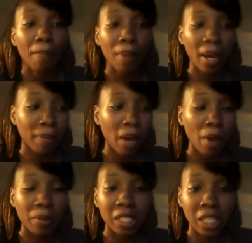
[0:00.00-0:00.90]

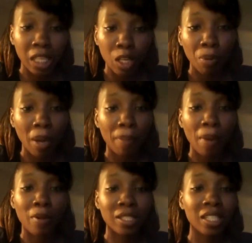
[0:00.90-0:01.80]
PayPal was legal.
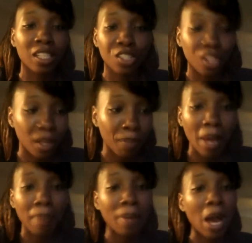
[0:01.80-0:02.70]
PayPal was legit.
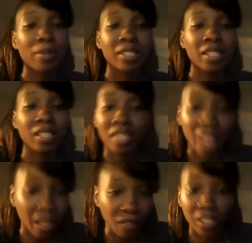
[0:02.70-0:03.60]
PayPal was the
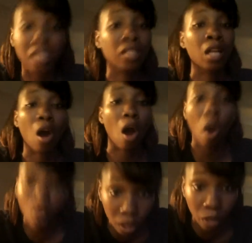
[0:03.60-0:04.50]
safest and the
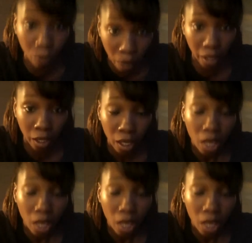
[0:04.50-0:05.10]
only way